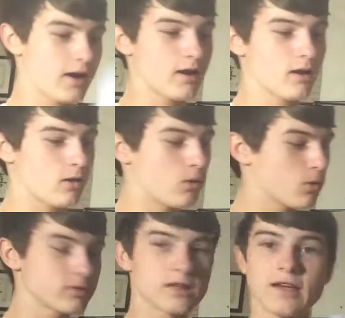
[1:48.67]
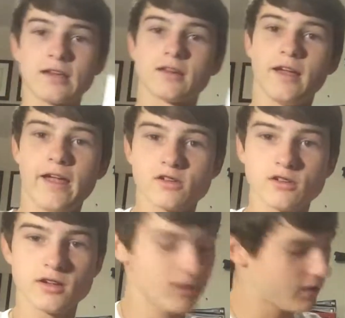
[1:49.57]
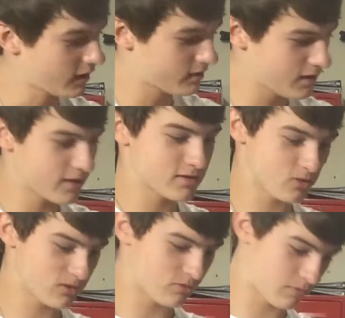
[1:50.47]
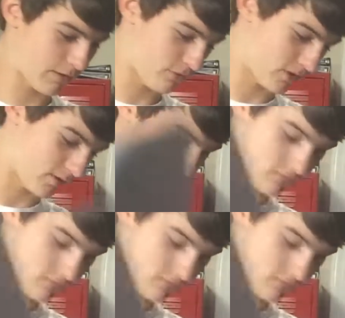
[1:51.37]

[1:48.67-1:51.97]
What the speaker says: I got a whole thingy. Actually, I think I stole this from my friend.